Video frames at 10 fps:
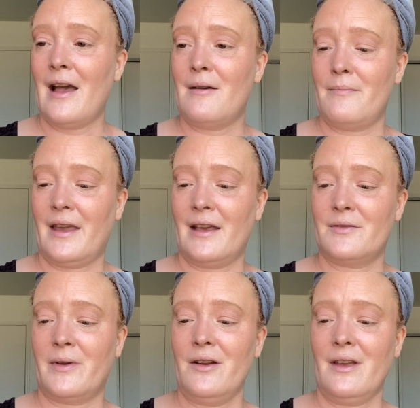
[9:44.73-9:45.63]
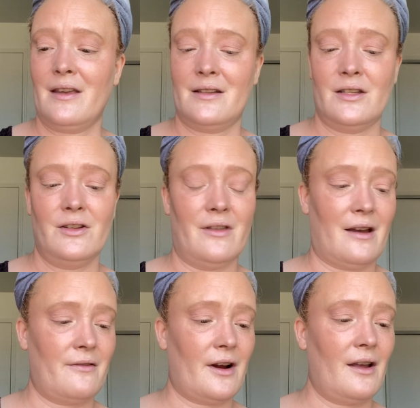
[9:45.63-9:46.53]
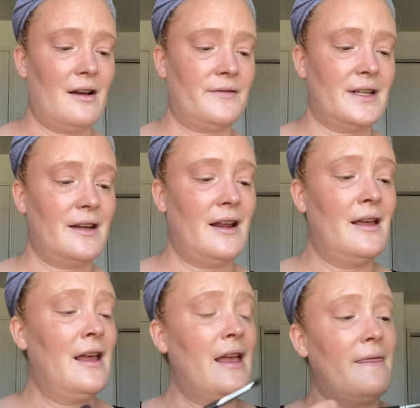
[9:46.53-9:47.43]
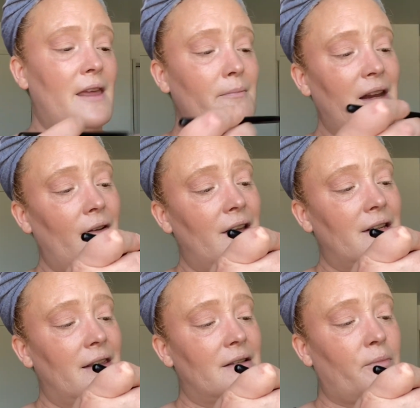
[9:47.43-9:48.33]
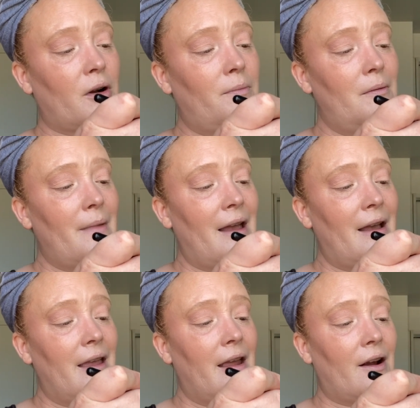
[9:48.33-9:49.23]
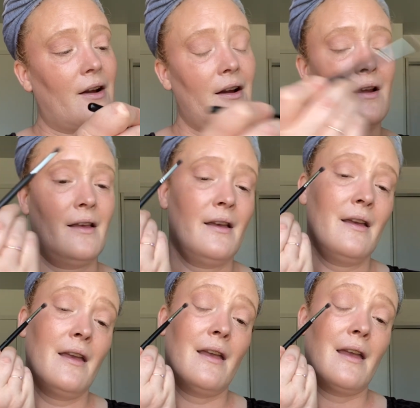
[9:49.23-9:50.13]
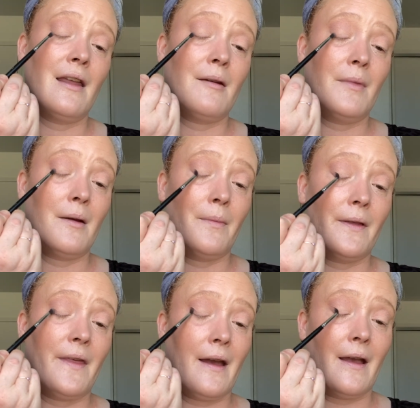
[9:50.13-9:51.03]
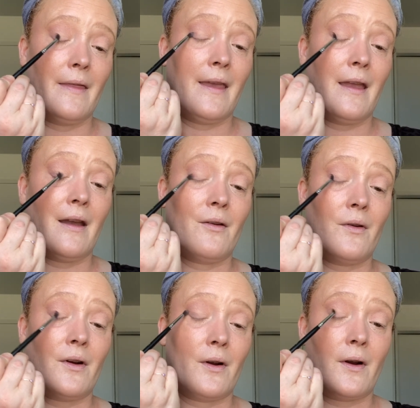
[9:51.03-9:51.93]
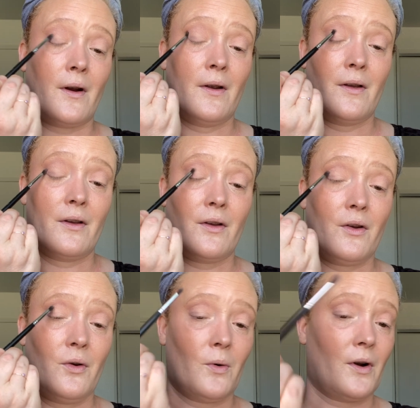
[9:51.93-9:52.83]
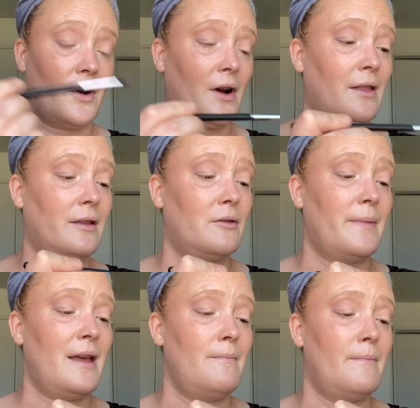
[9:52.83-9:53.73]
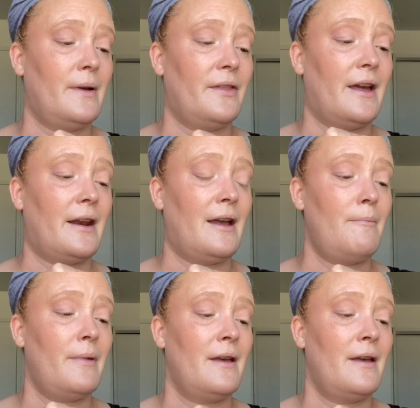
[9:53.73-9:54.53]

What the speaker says: because we don't get to do that very often. Then I'm going to go into this purple matte here, and I'm going to put that in the outer corner a little bit and build that up.